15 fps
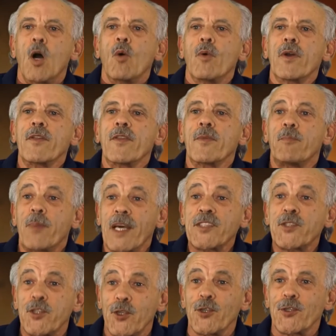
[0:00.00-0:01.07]
One of the
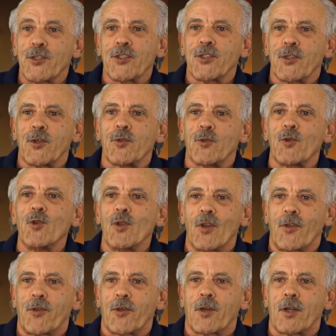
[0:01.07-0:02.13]
best uses of the rule
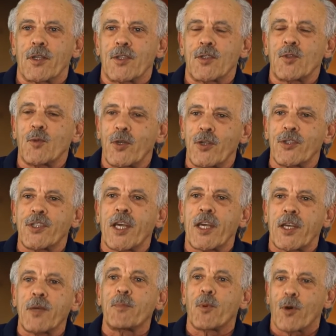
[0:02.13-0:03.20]
of thirds is when you're
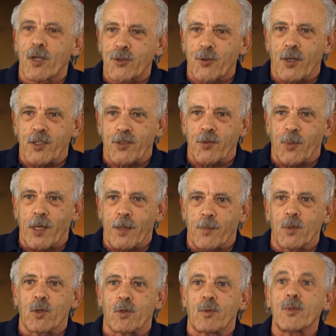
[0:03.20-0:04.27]
taking portraits of
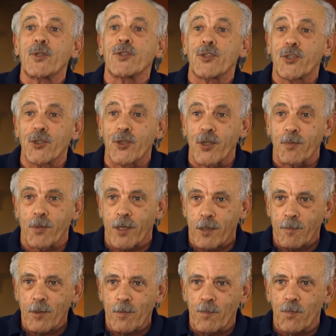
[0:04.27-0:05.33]
people or when you're shooting
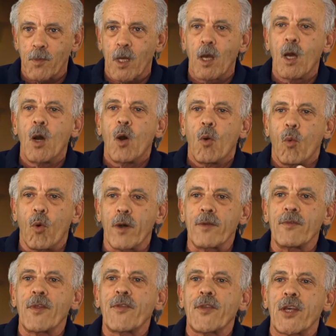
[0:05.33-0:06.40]
people. One
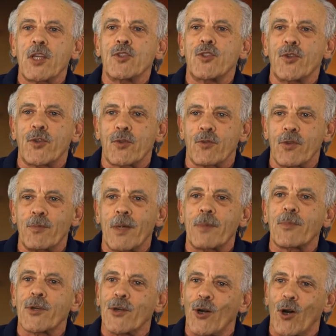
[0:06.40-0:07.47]
of the things you can
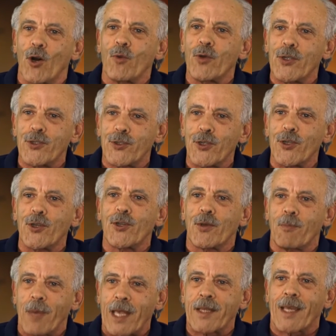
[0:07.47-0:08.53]
remember to always do
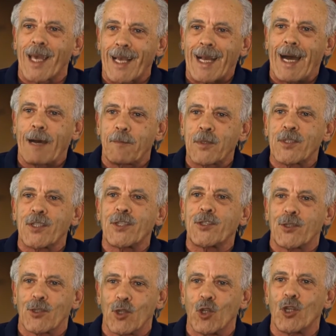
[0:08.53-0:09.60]
to make that
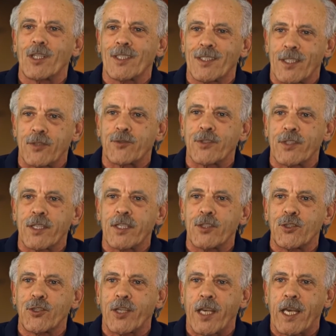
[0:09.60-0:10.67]
composition look as interesting
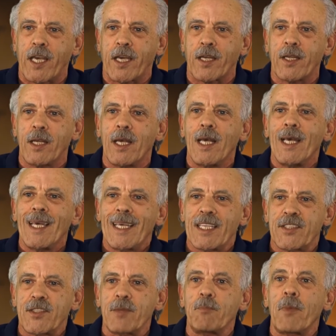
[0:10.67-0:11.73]
as you can
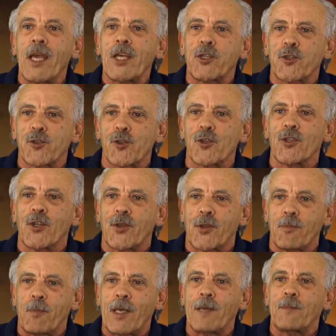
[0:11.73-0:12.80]
is to make sure that
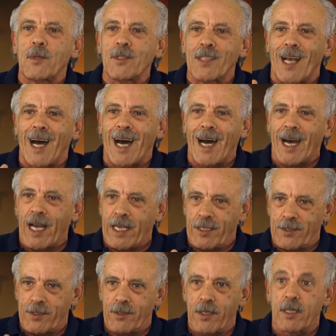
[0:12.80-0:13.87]
the people's
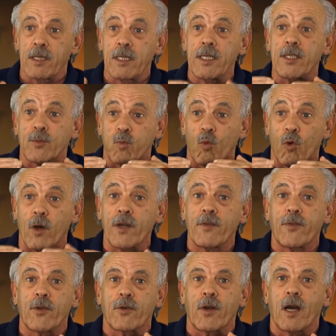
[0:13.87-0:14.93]
eyes, at least one
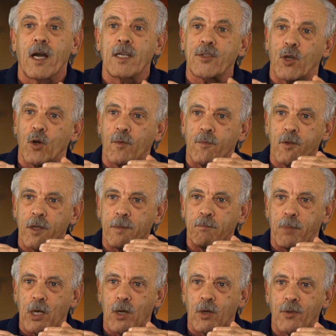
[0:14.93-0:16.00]
of their eyes, hopefully
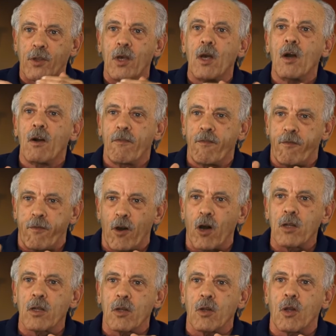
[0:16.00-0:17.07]
both, fall